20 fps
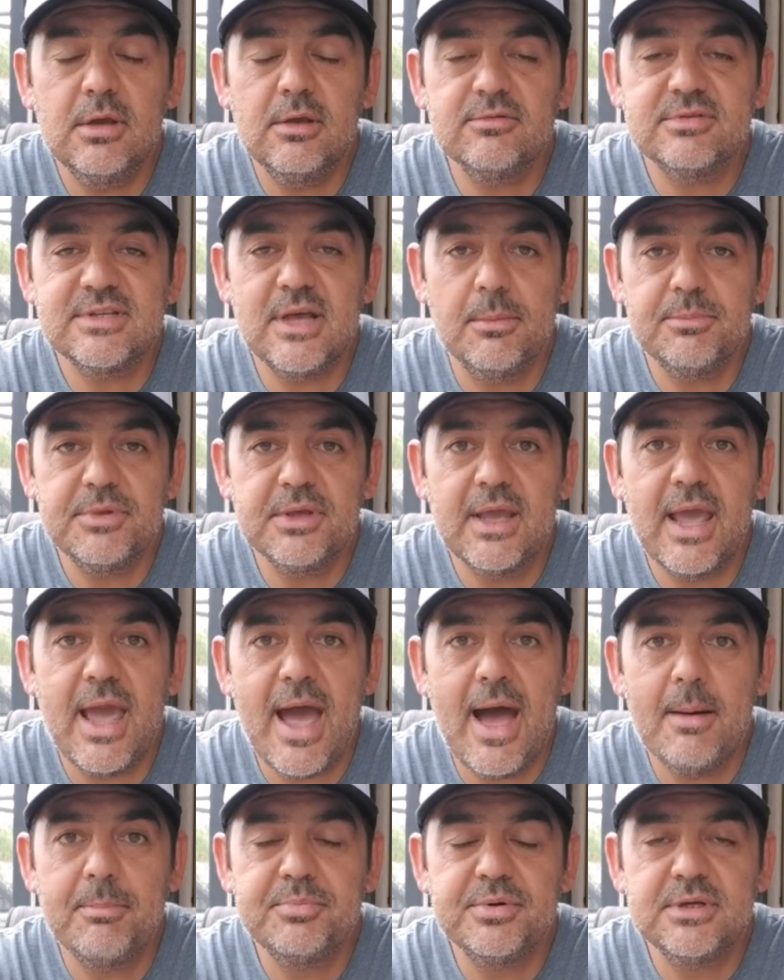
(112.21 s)
If something
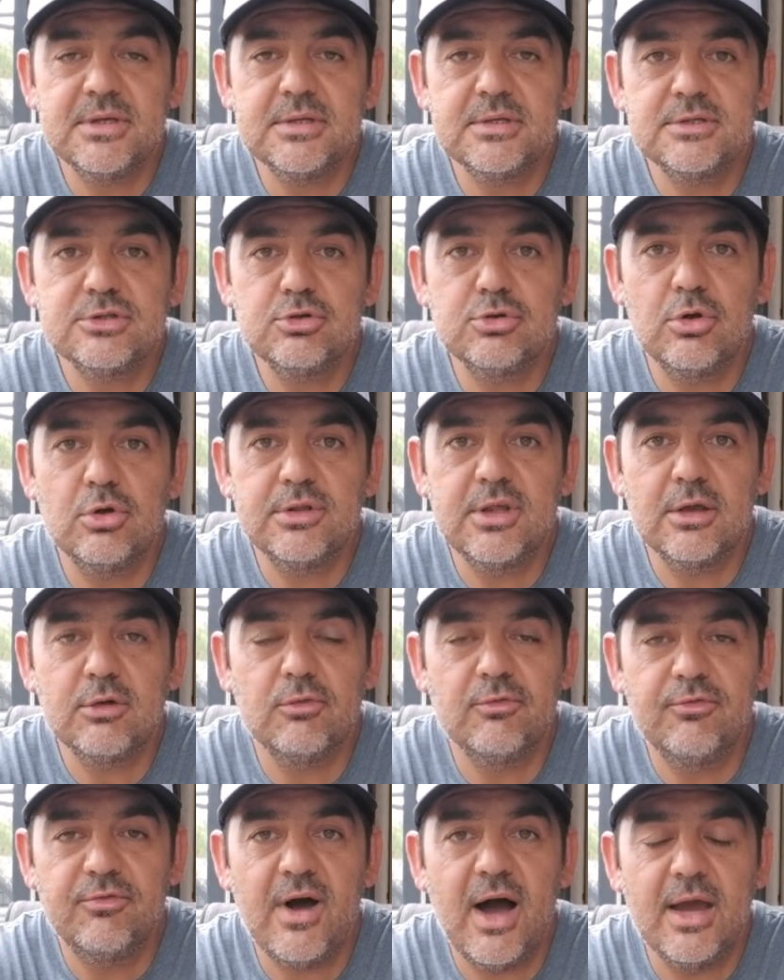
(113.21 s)
happens, you know, they
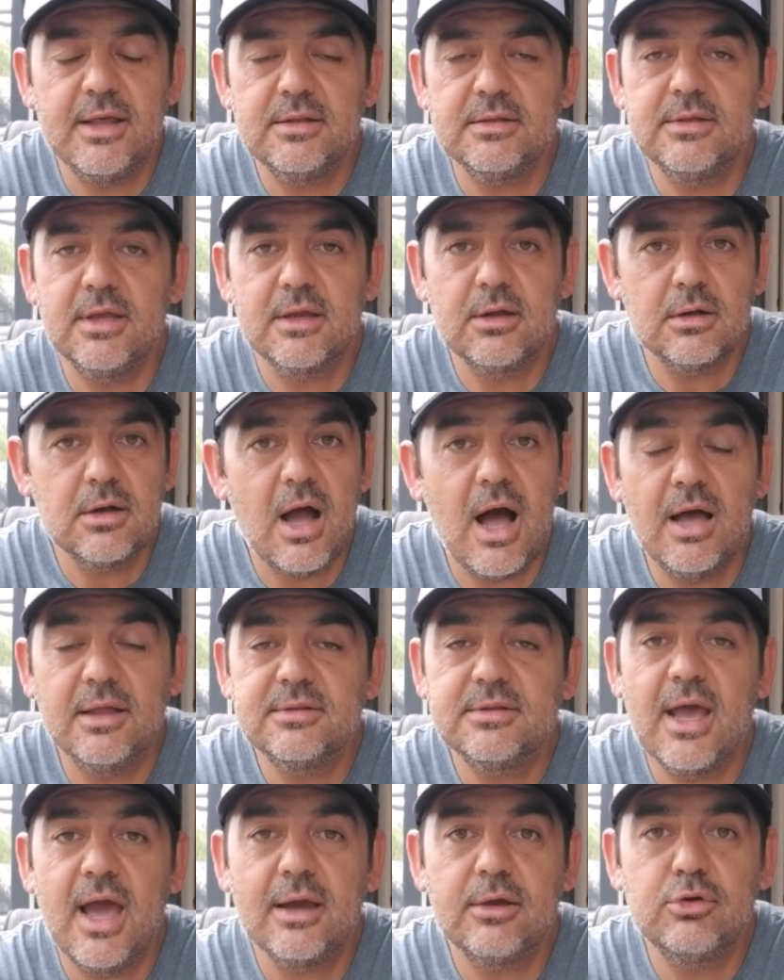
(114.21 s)
could find it, they could
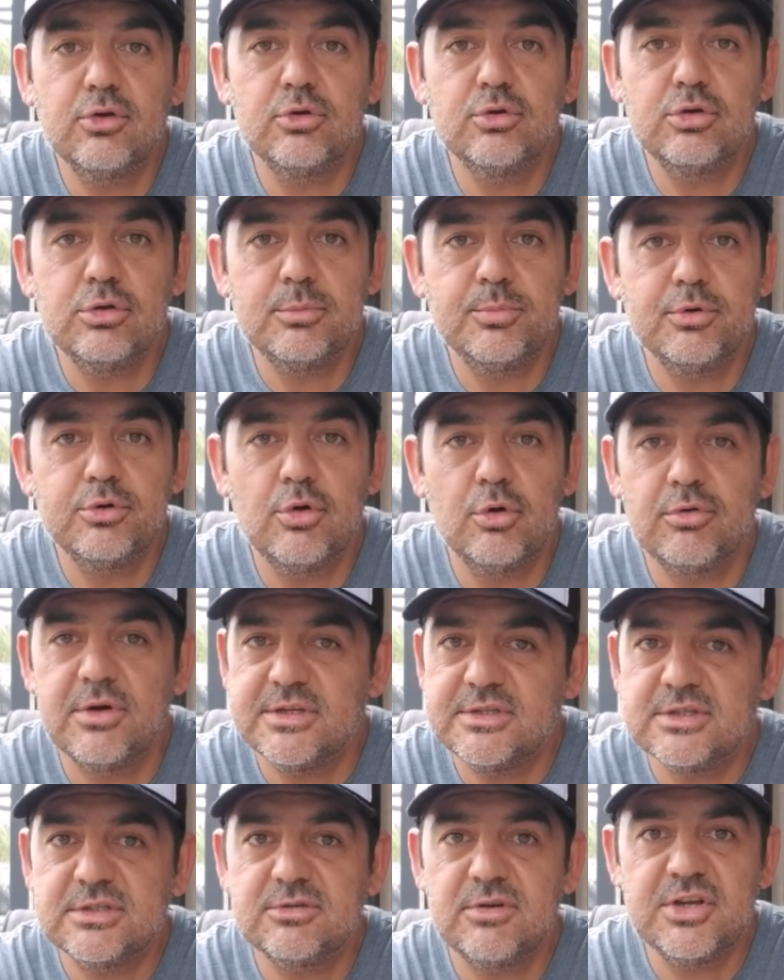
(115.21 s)
contact you. You put your
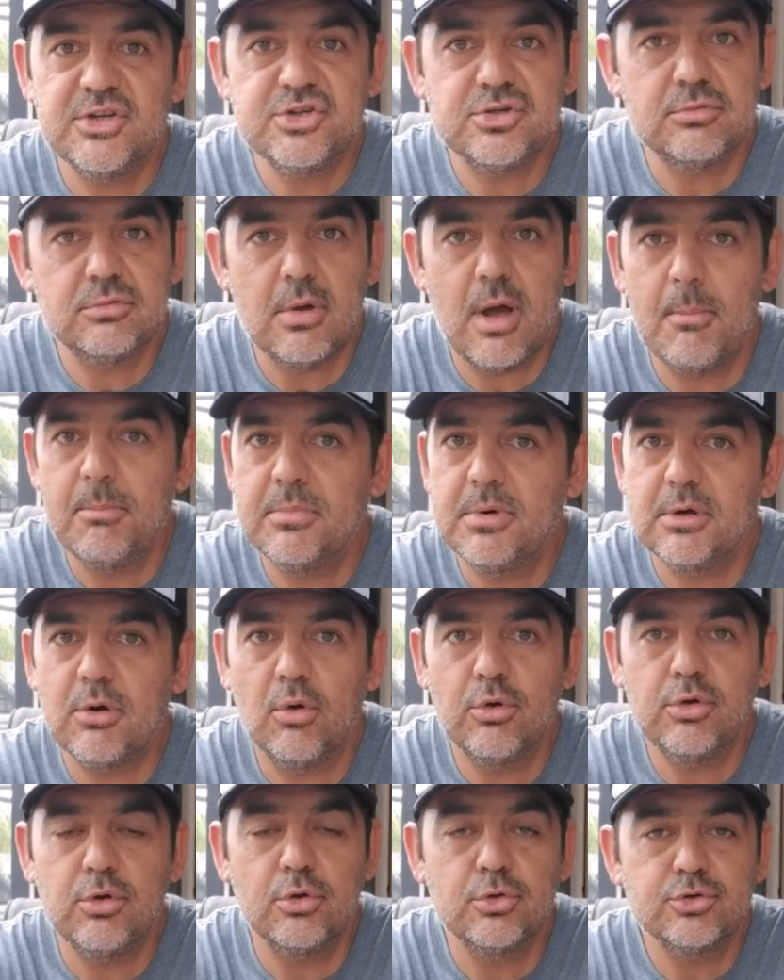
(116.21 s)
registration number
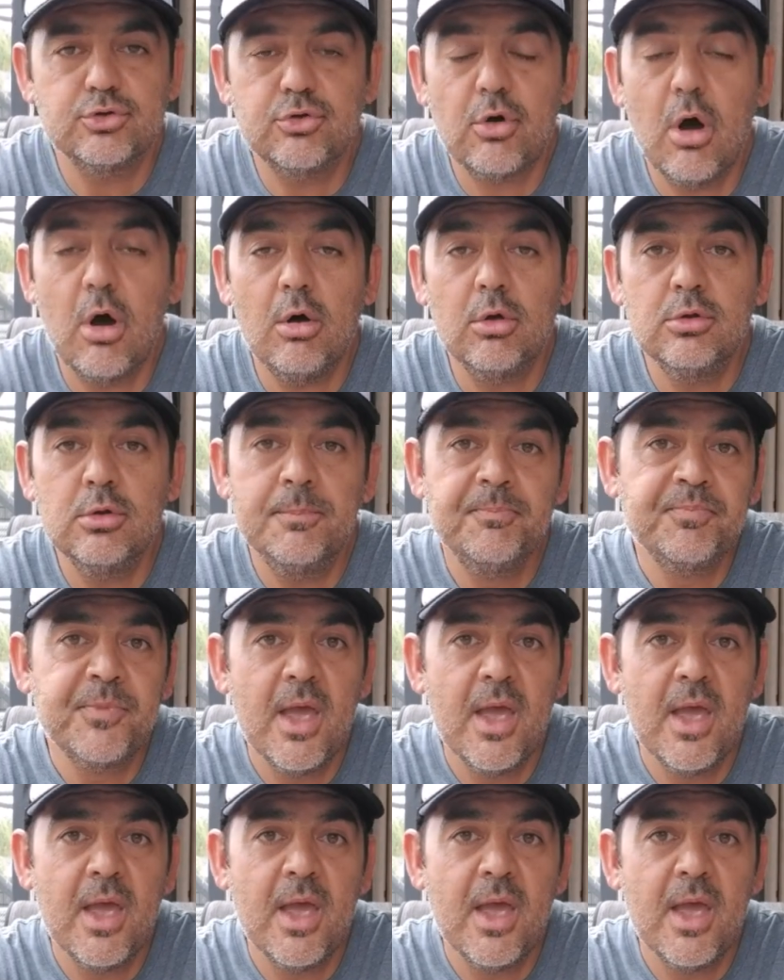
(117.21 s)
on your drone.